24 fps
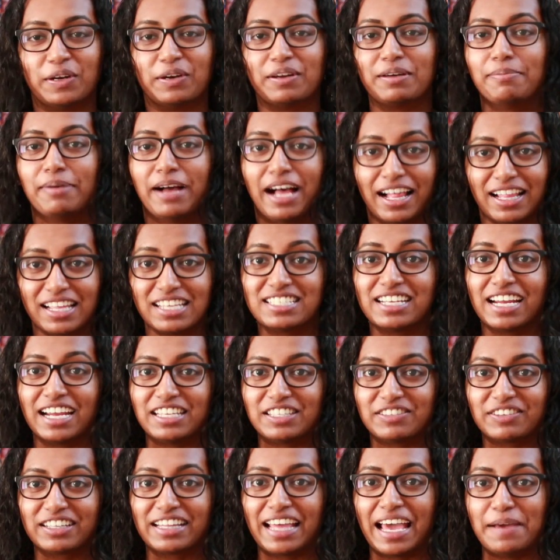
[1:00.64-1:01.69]
don't
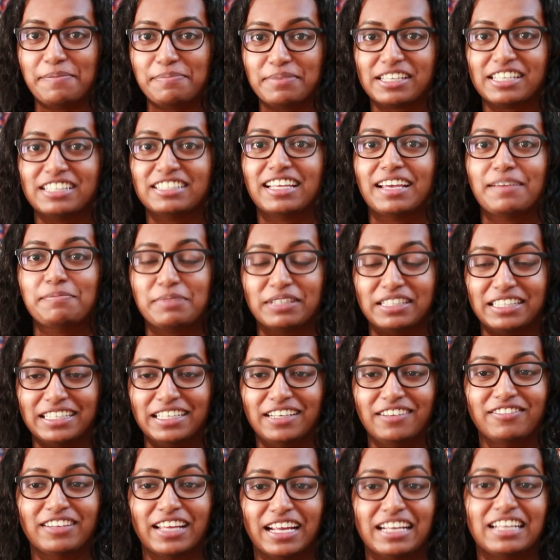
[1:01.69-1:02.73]
apologize for that because I
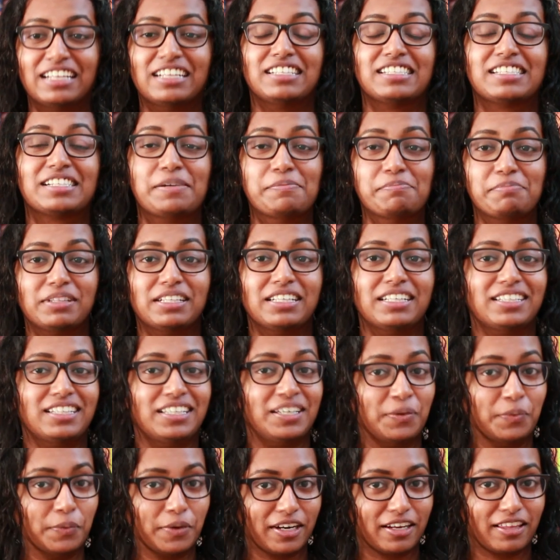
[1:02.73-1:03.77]
believe that it is
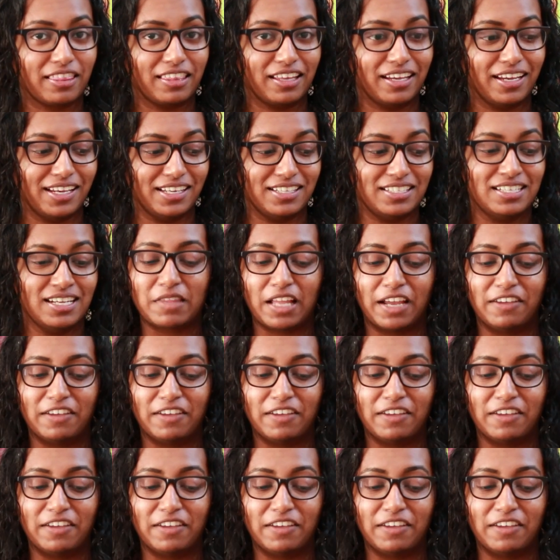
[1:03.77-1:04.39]
completely worth it.